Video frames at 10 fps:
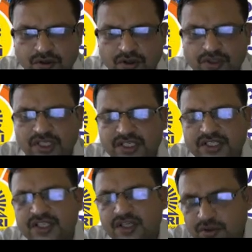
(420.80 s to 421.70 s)
or that
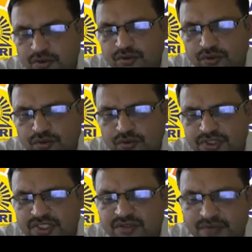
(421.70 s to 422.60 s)
gear tooth
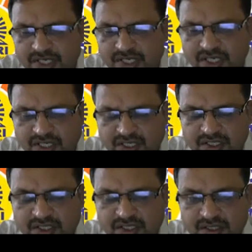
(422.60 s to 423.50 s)
which is weaker
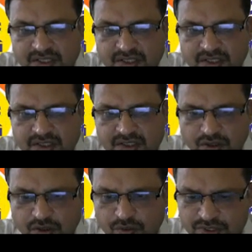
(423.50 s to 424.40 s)

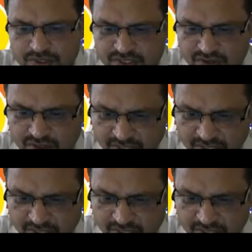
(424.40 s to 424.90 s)
or which is not